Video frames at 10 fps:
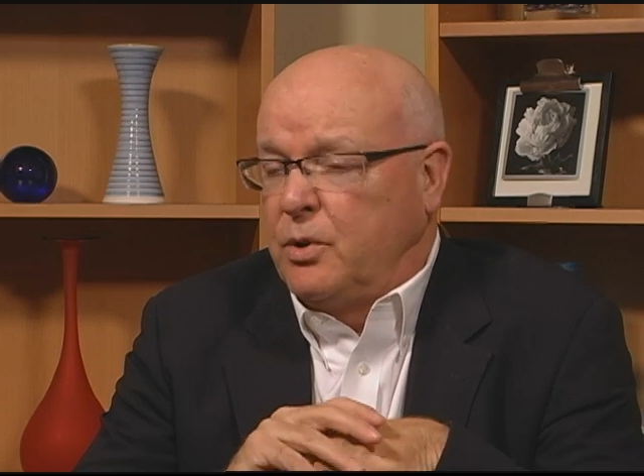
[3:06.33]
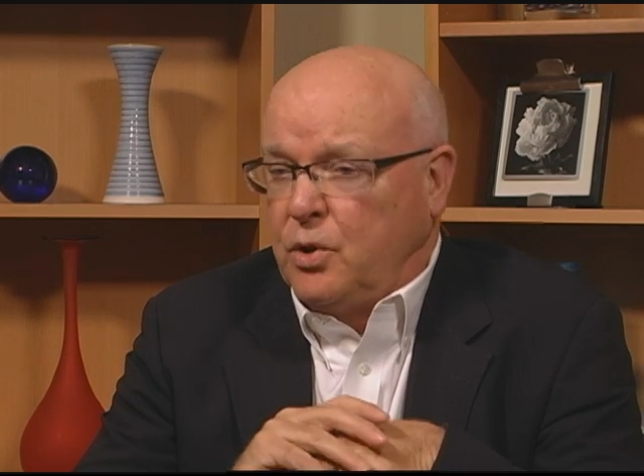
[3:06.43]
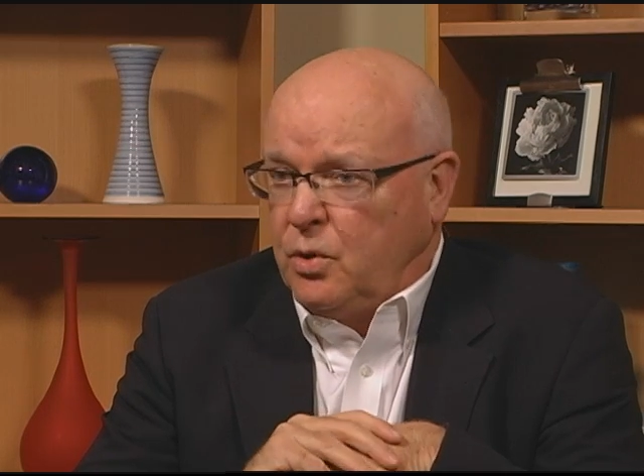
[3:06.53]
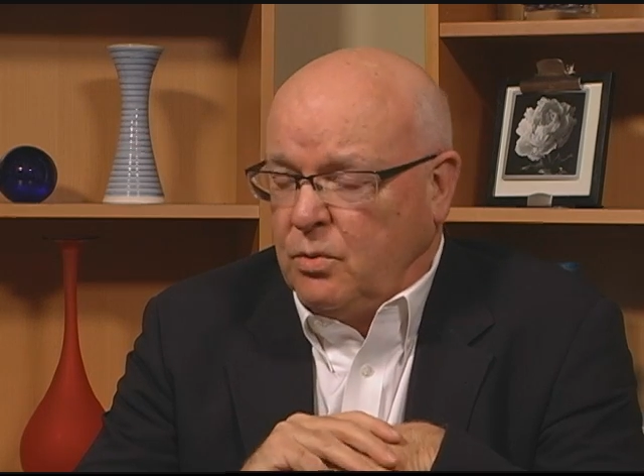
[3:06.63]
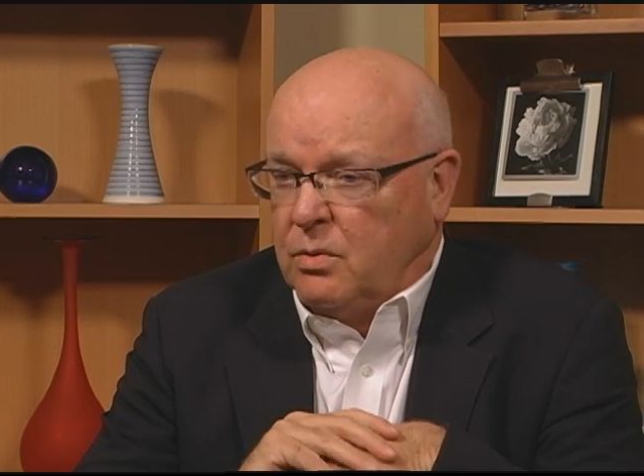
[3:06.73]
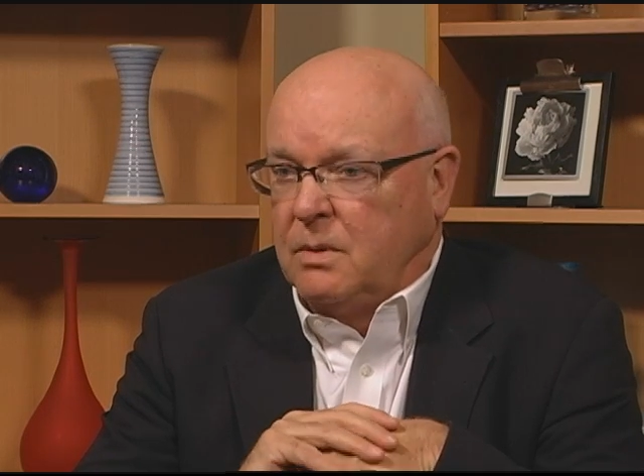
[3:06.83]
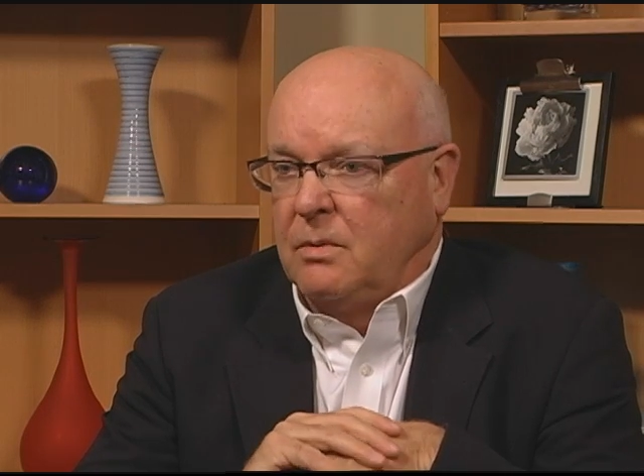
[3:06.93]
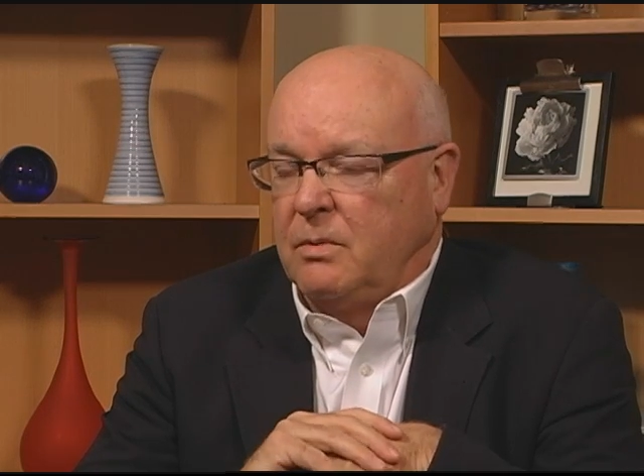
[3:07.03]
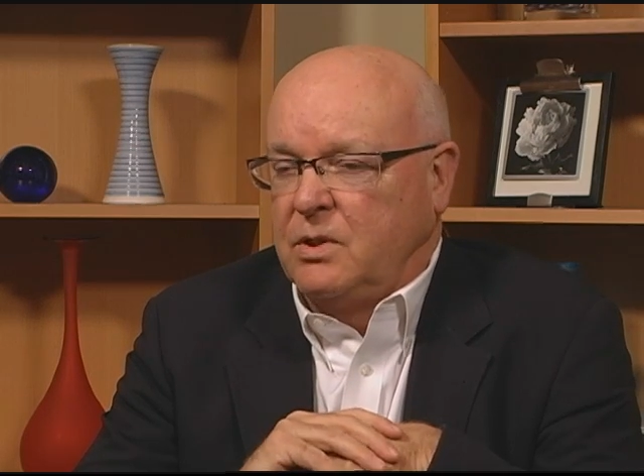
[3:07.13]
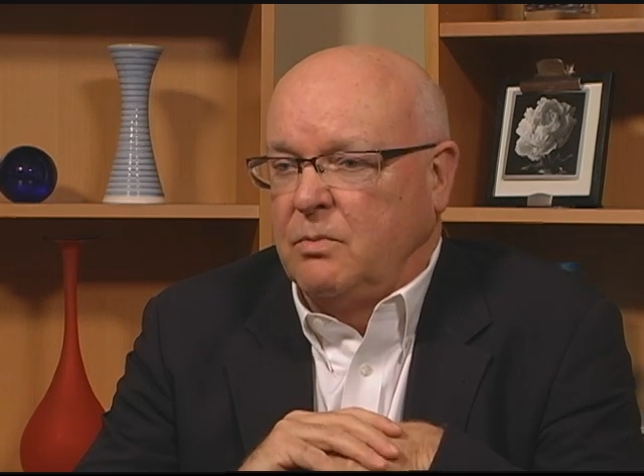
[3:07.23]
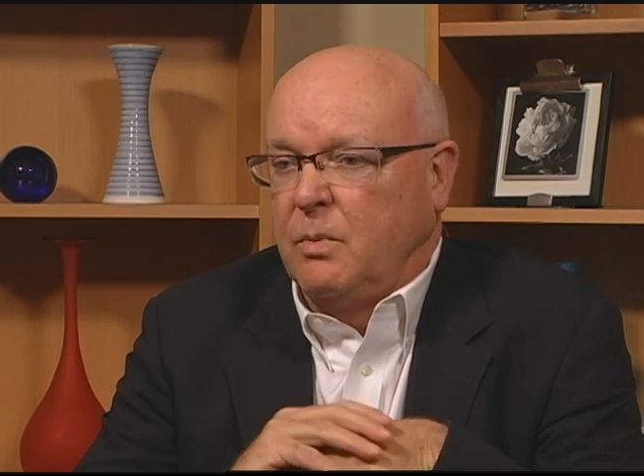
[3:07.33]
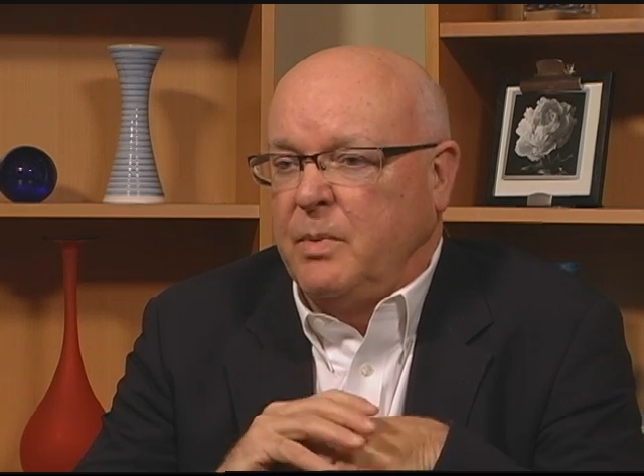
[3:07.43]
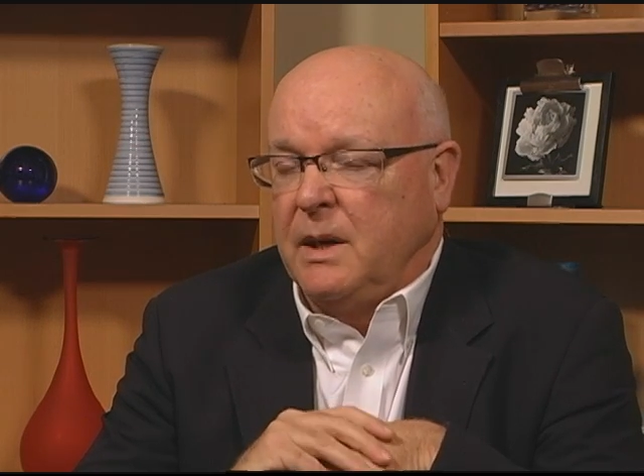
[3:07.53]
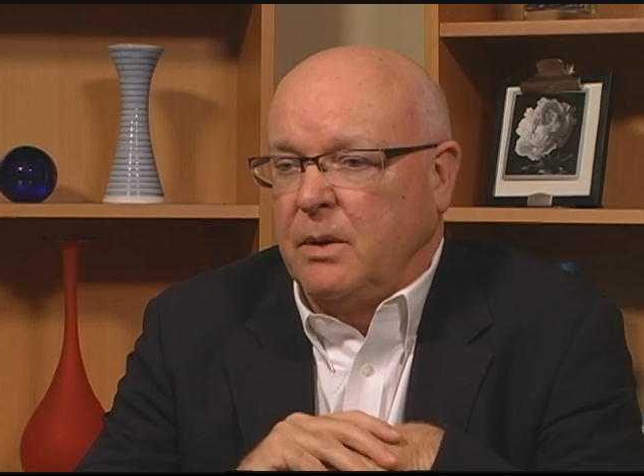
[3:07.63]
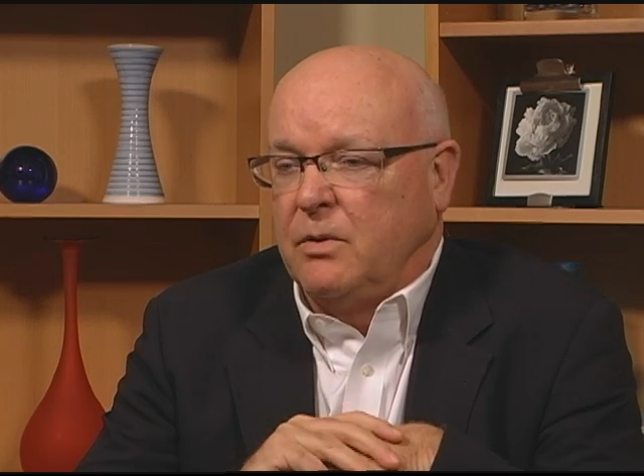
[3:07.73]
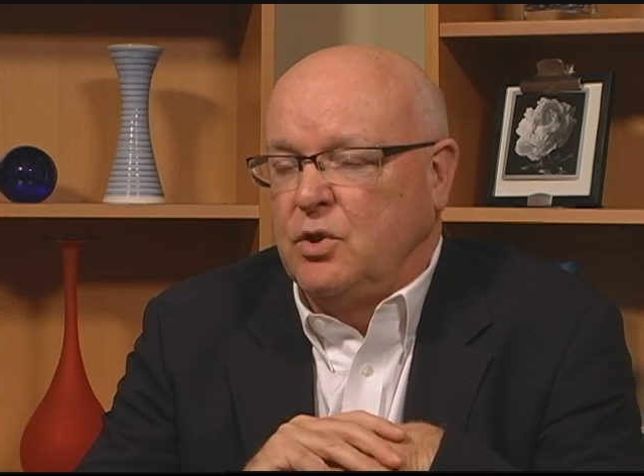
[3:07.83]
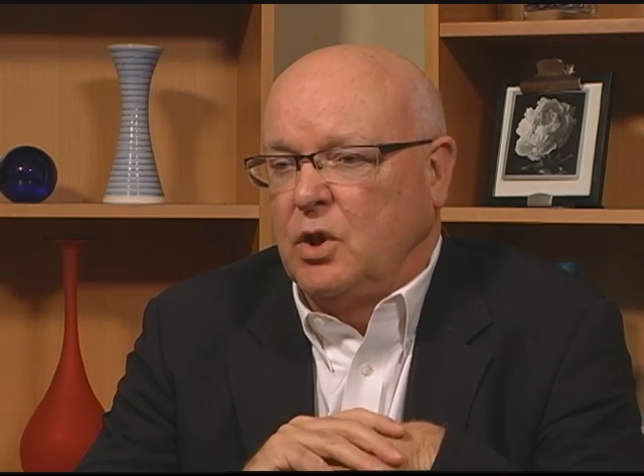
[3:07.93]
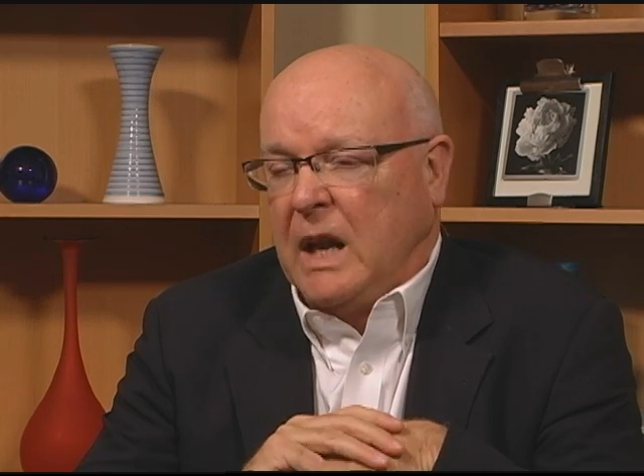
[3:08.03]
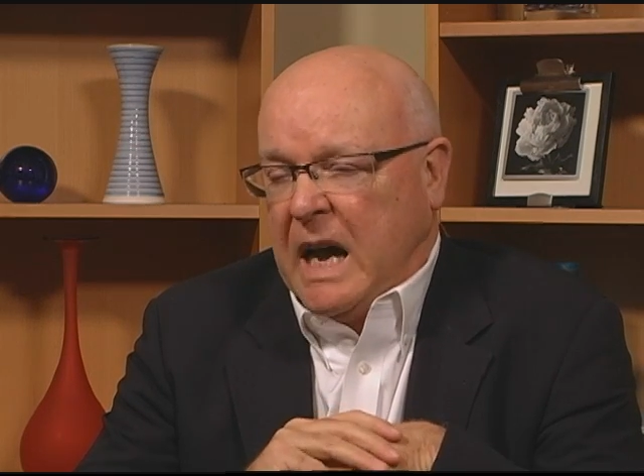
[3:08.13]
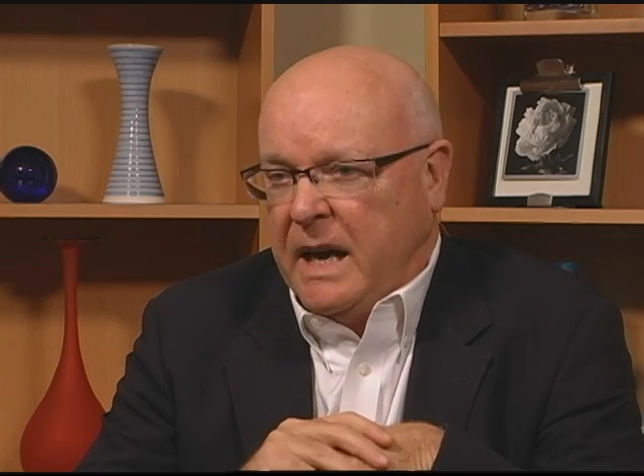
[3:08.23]
2, which will be out in
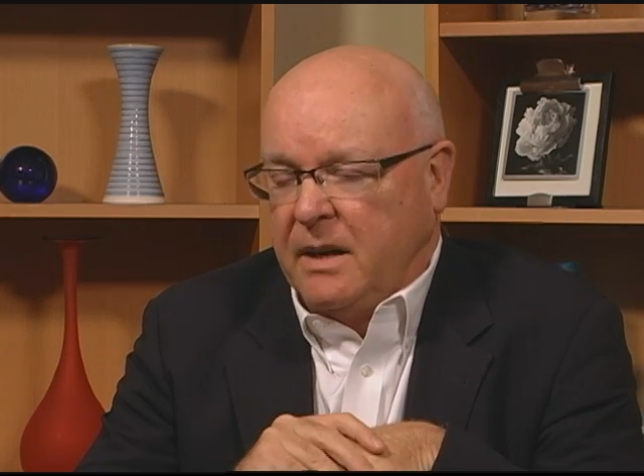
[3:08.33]
July.